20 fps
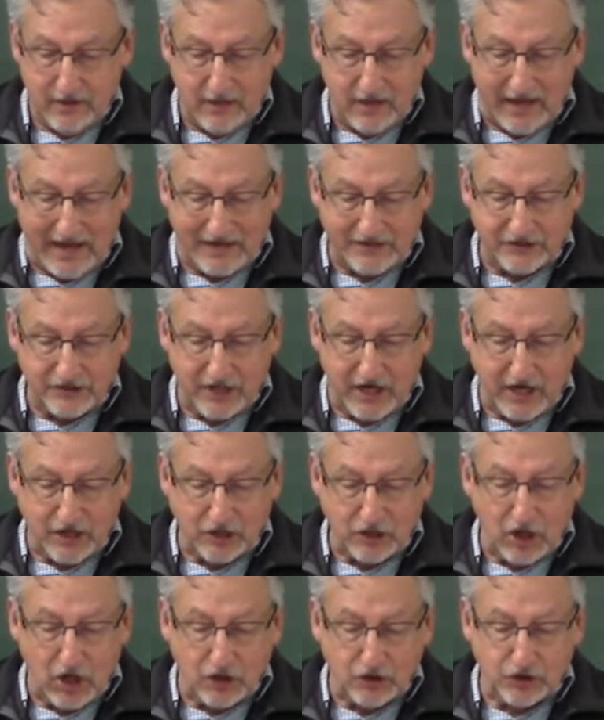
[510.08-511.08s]
I
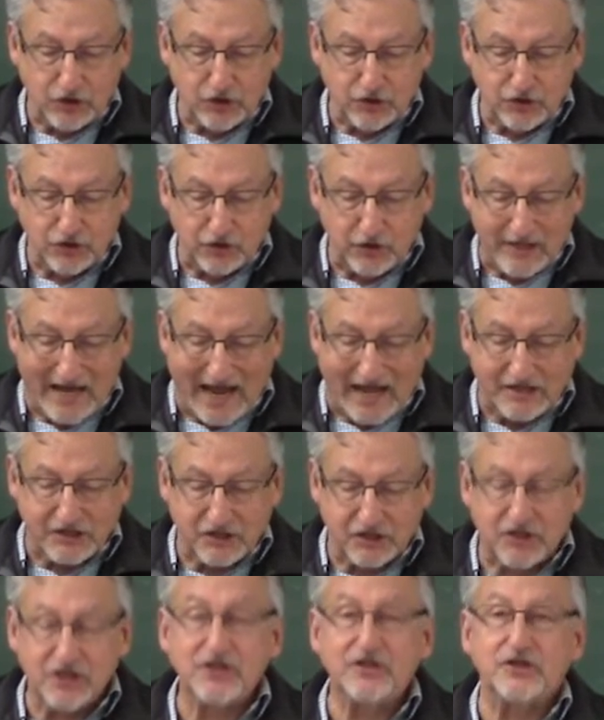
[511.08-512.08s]
say she should not
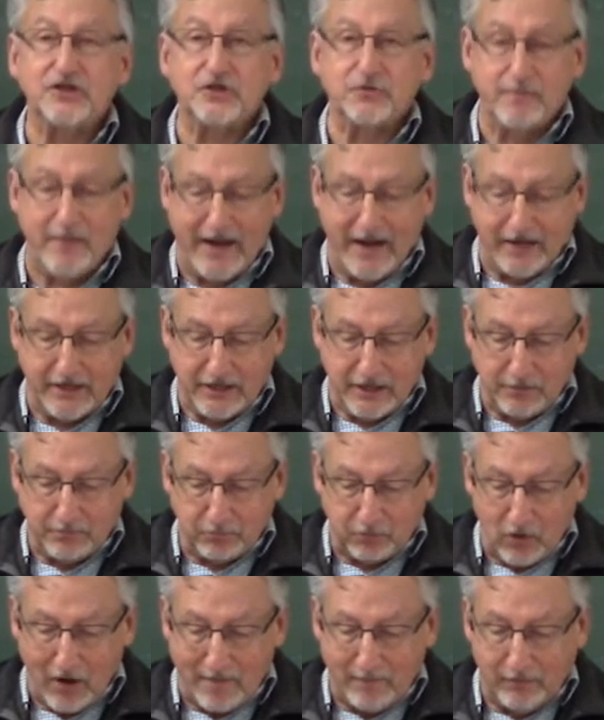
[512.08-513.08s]
see this man
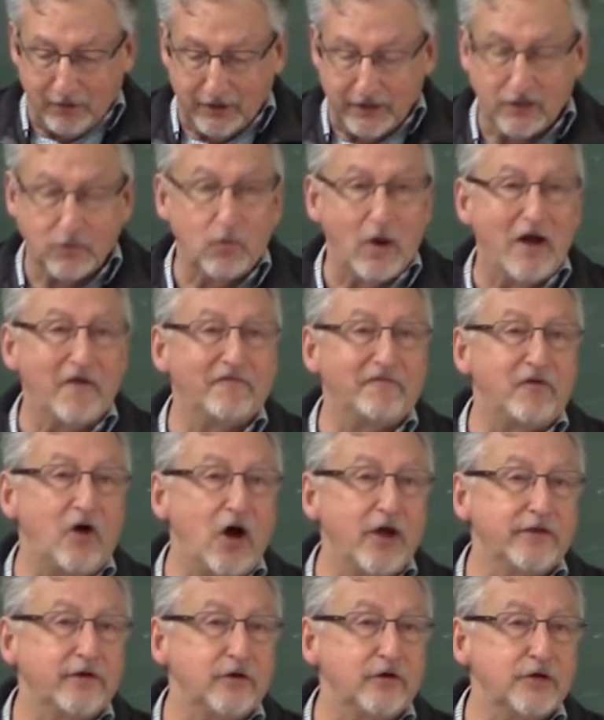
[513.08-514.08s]
improperly while
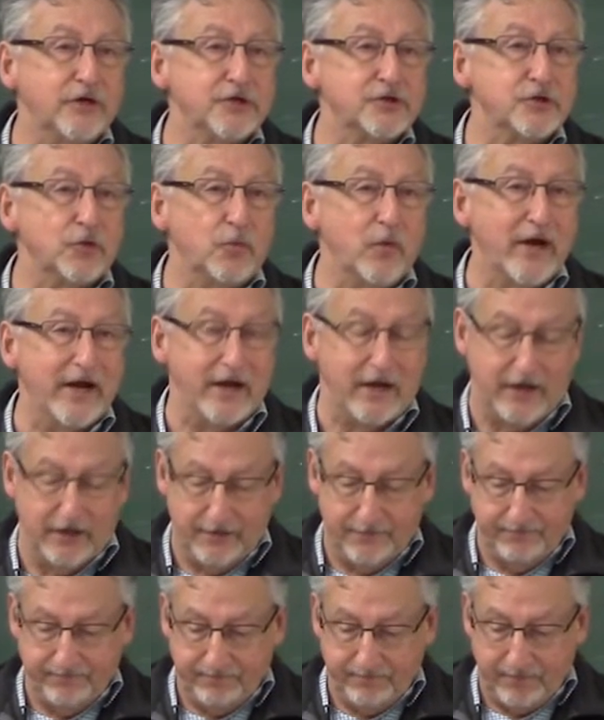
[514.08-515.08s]
father is away.
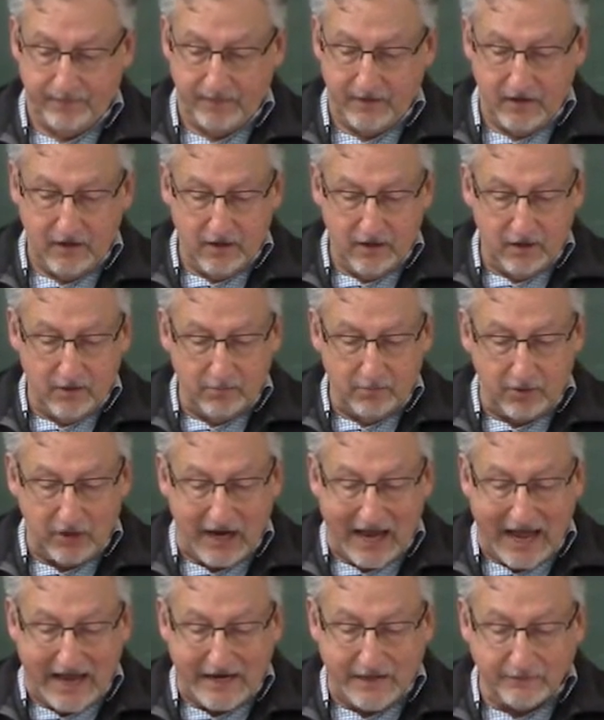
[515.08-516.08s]

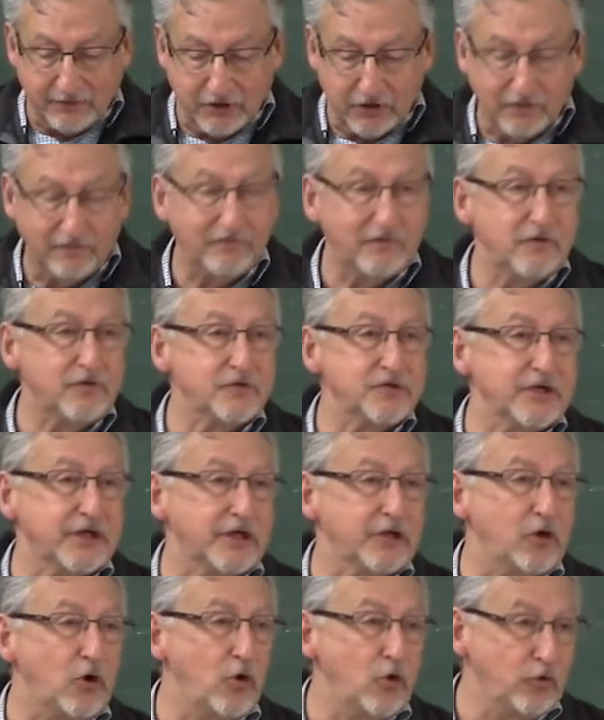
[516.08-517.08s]
But I am
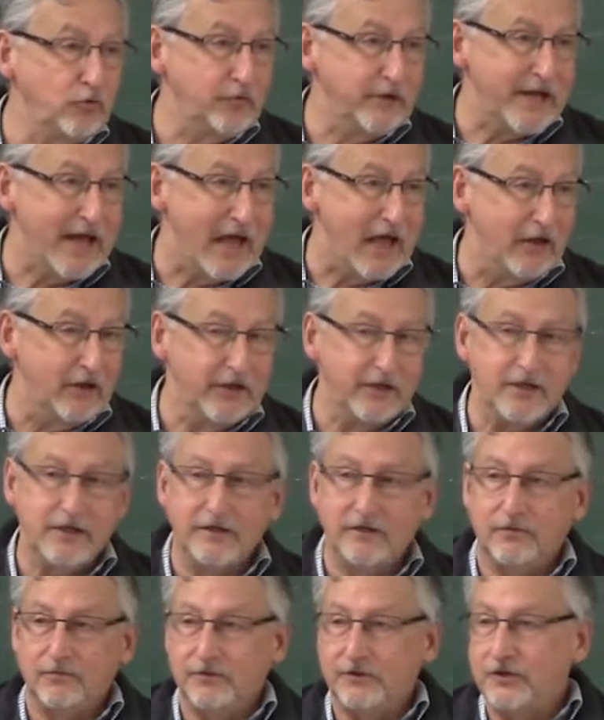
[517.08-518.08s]
confusing an old reality
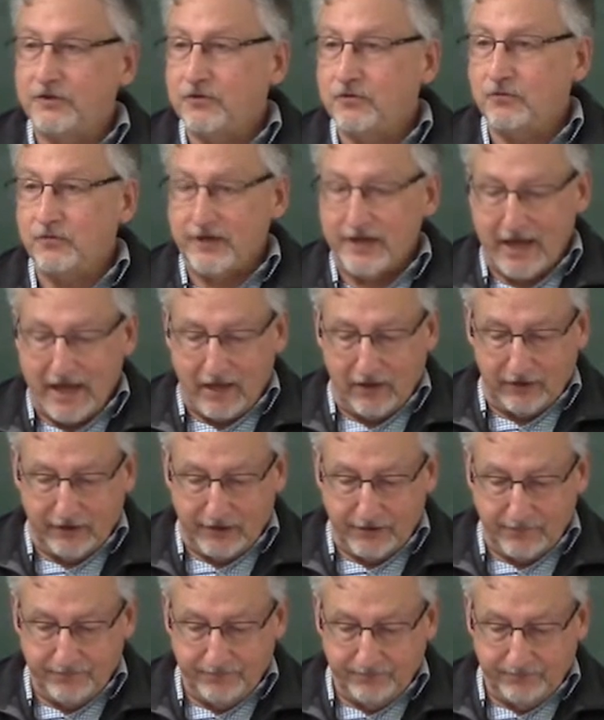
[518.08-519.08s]
with a new reality.